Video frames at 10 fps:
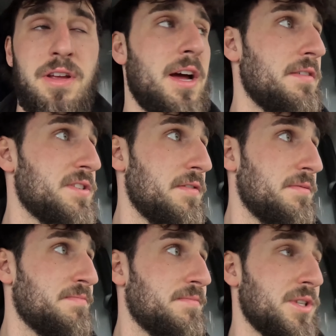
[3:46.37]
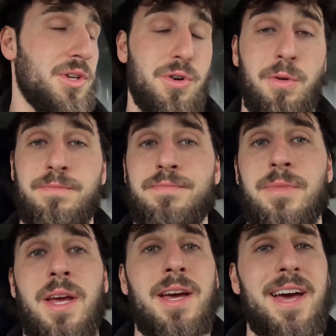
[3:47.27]
half seven. So
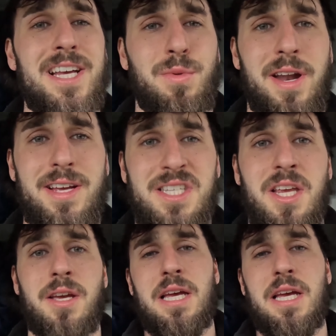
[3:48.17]
is what it is.